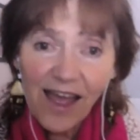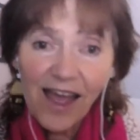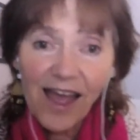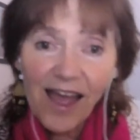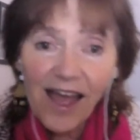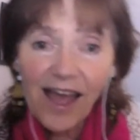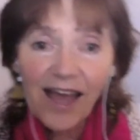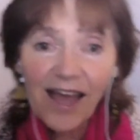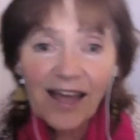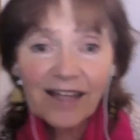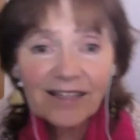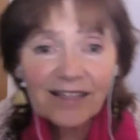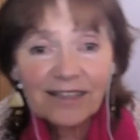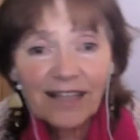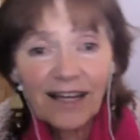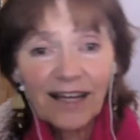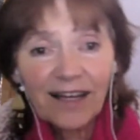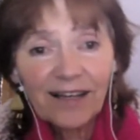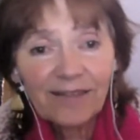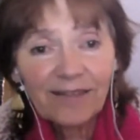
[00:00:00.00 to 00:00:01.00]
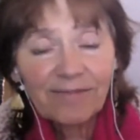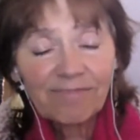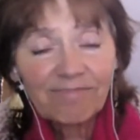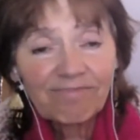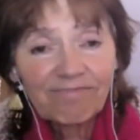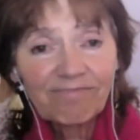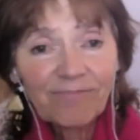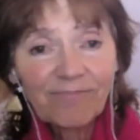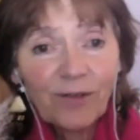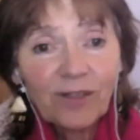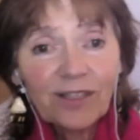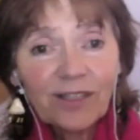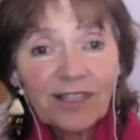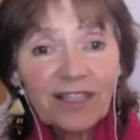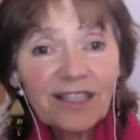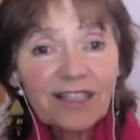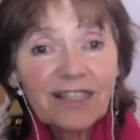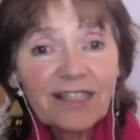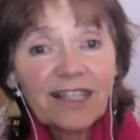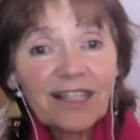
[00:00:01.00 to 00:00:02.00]
And you could
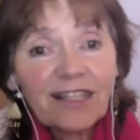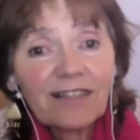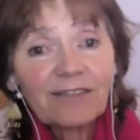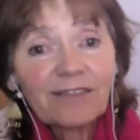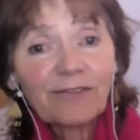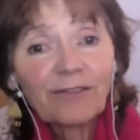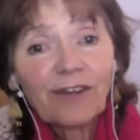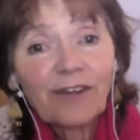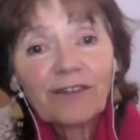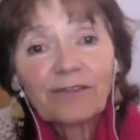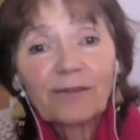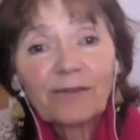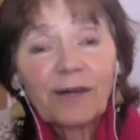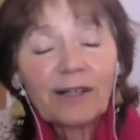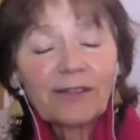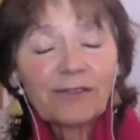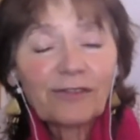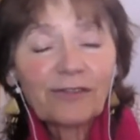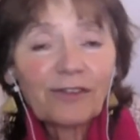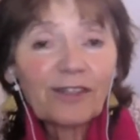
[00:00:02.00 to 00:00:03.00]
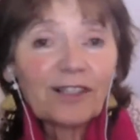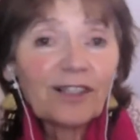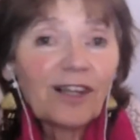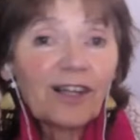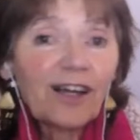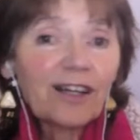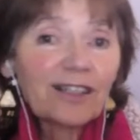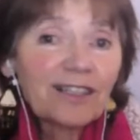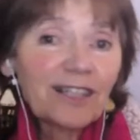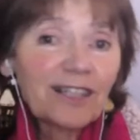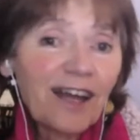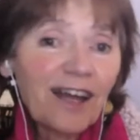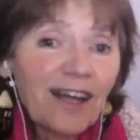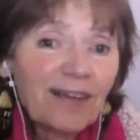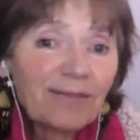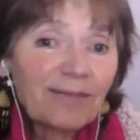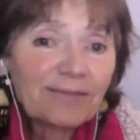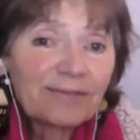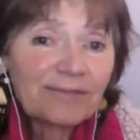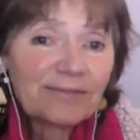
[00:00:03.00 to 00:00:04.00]
just sit in front of one for a long
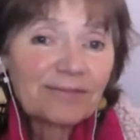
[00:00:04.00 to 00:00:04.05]
time,